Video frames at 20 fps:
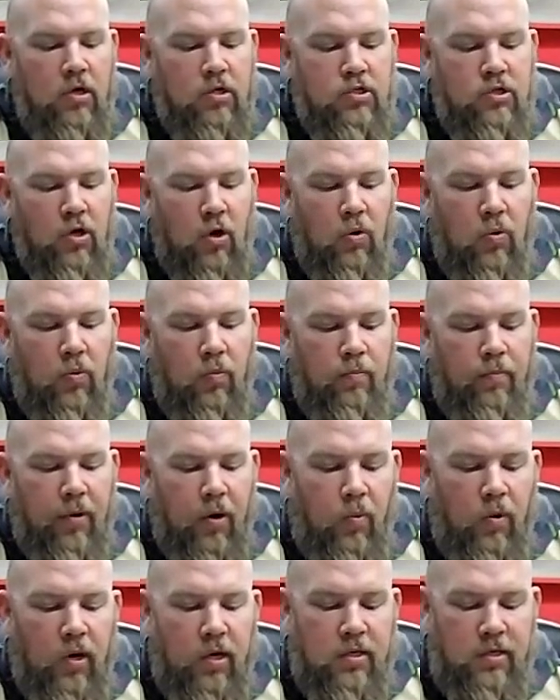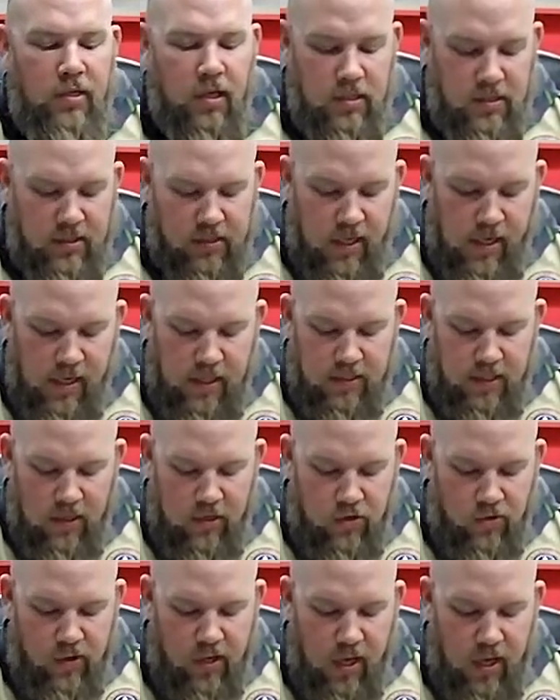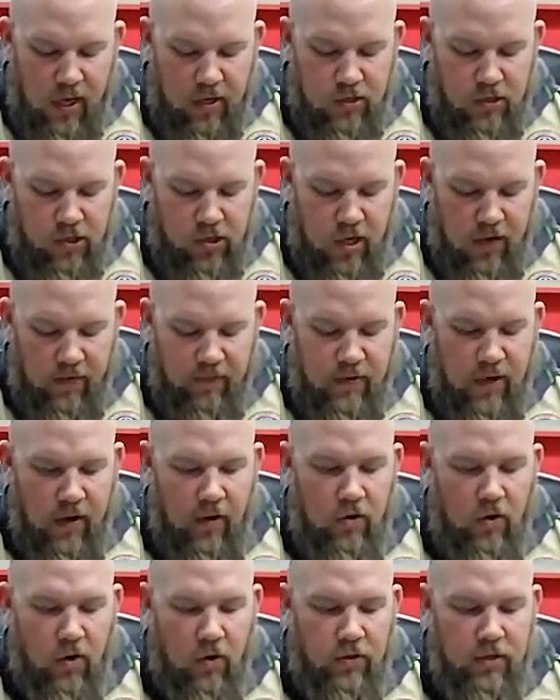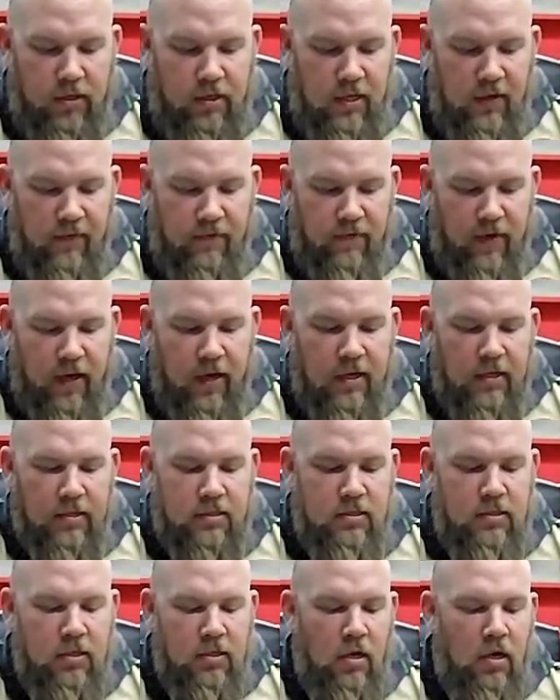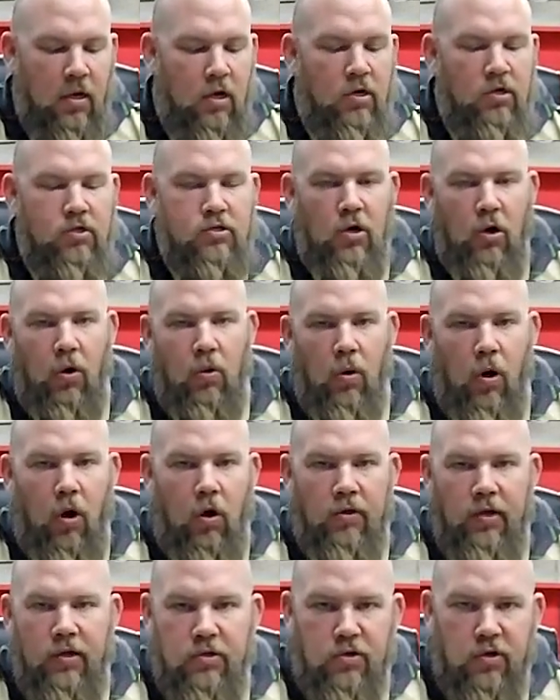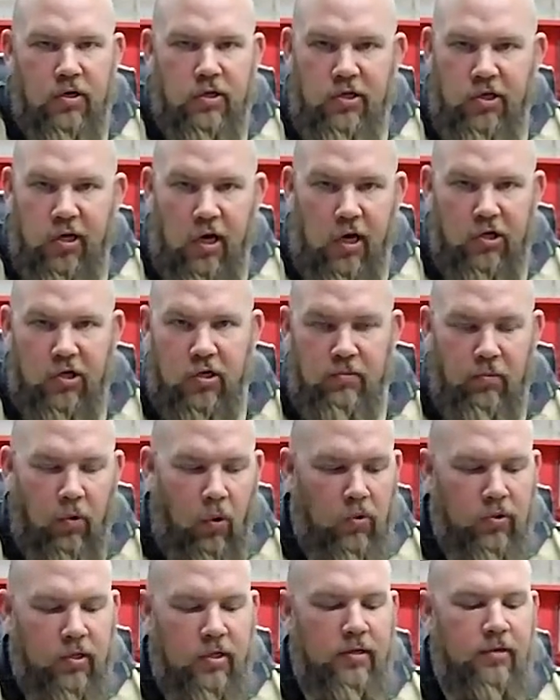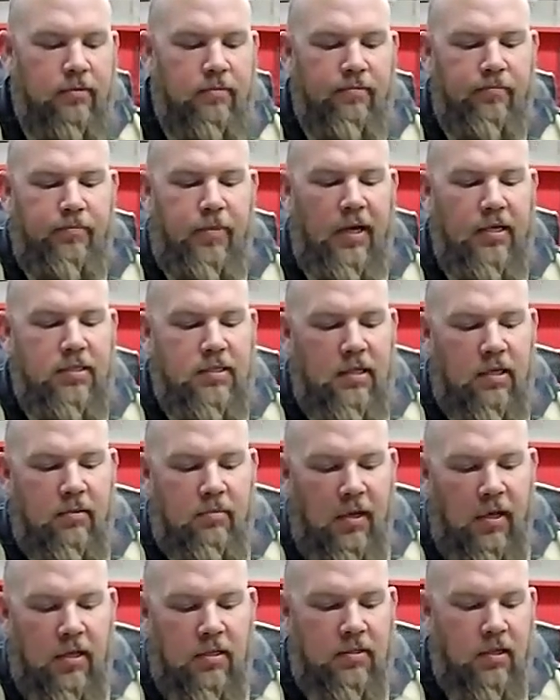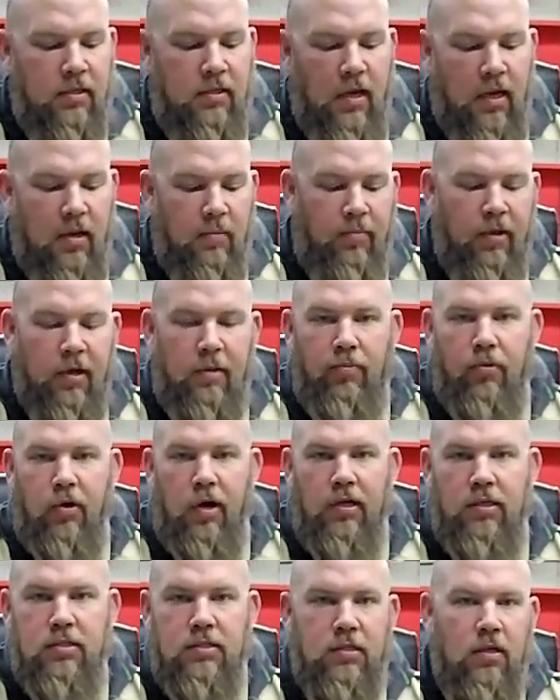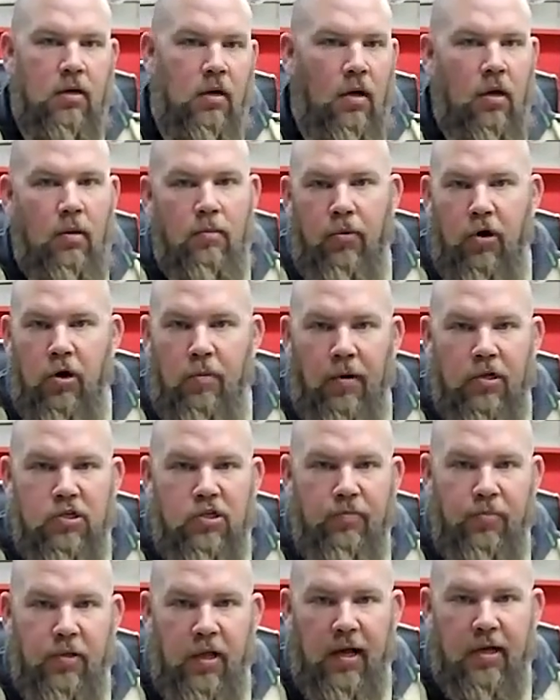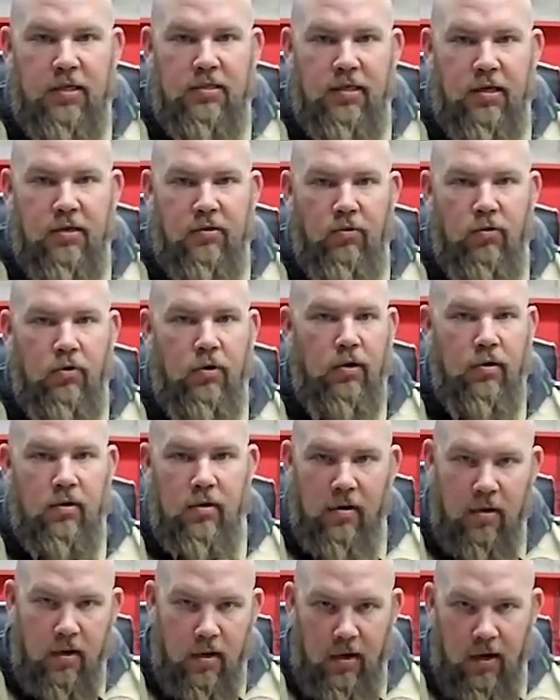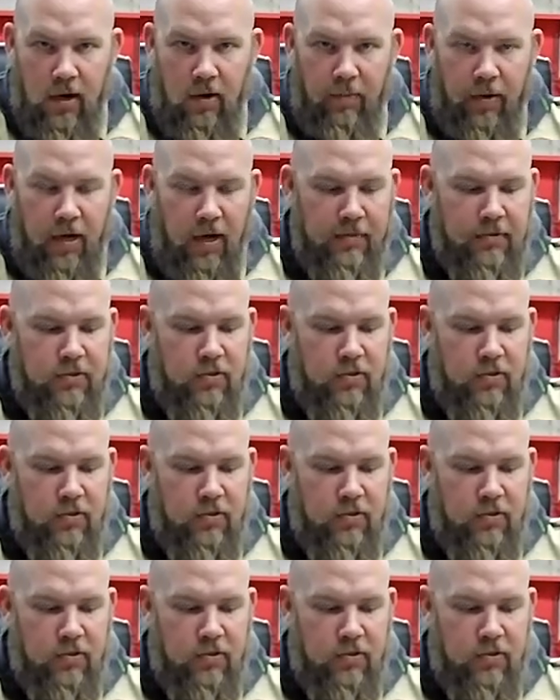So, but what it does say is that you can shave down all the defects. So all these are injection molded. Basically means they take a big press, put a bunch of plastic through it, and out pops